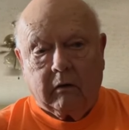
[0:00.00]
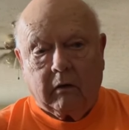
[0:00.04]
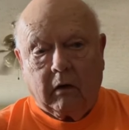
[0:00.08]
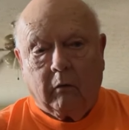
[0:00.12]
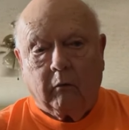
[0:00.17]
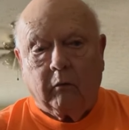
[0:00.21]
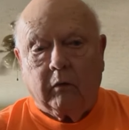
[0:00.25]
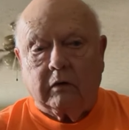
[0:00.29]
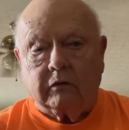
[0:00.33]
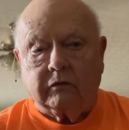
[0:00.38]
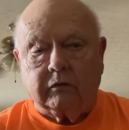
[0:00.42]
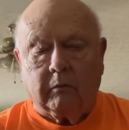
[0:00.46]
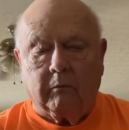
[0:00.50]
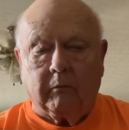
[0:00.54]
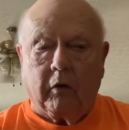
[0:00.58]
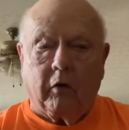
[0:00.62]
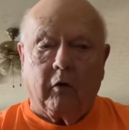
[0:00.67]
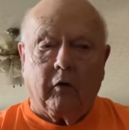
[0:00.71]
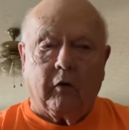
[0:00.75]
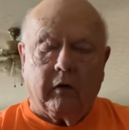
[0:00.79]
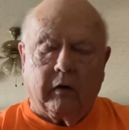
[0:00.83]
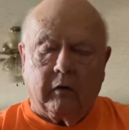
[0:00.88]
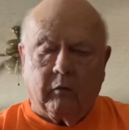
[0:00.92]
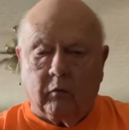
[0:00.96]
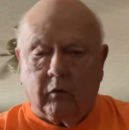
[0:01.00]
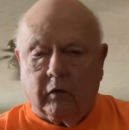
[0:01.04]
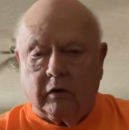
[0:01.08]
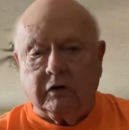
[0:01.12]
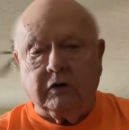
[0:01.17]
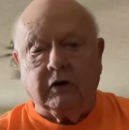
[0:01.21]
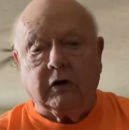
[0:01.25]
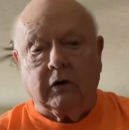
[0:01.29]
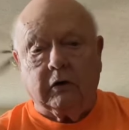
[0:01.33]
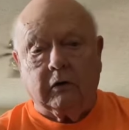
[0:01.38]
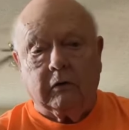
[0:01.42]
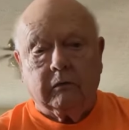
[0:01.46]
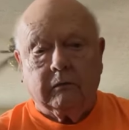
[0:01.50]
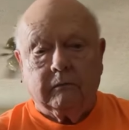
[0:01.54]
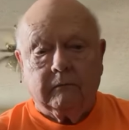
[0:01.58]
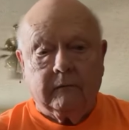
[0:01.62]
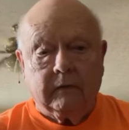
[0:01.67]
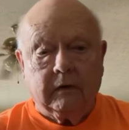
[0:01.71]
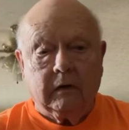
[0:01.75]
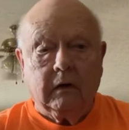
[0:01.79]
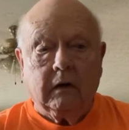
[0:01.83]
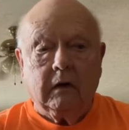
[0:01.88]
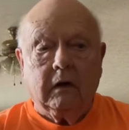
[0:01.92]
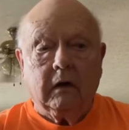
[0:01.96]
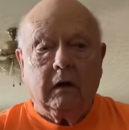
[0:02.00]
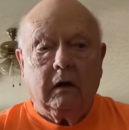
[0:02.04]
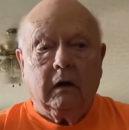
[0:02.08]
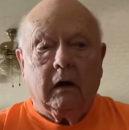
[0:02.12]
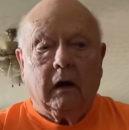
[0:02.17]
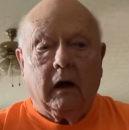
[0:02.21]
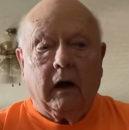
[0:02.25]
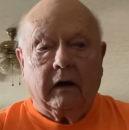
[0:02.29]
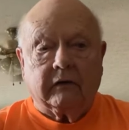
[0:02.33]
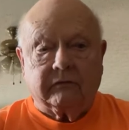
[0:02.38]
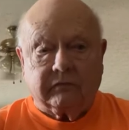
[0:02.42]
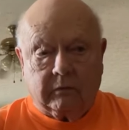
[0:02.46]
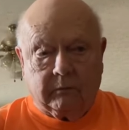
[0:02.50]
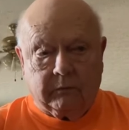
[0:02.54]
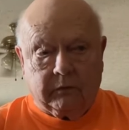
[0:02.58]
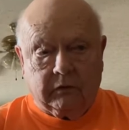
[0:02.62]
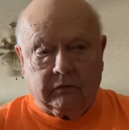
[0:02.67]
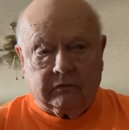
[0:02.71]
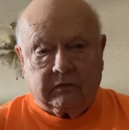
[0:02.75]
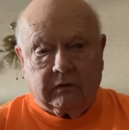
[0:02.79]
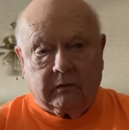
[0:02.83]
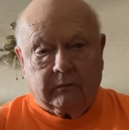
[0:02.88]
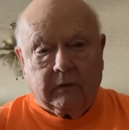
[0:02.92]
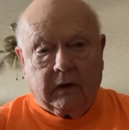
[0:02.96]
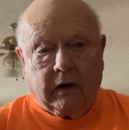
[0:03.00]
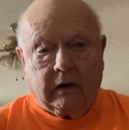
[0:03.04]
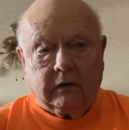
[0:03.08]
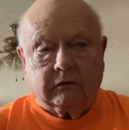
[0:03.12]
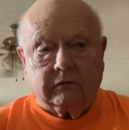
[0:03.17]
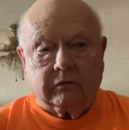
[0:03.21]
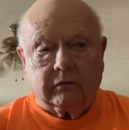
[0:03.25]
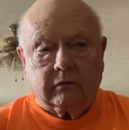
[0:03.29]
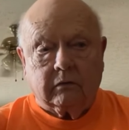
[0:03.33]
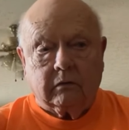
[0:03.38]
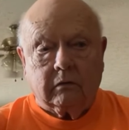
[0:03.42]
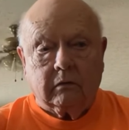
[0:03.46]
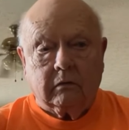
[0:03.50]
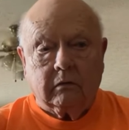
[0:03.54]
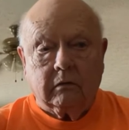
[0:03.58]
I went to Murray 1 year as a music major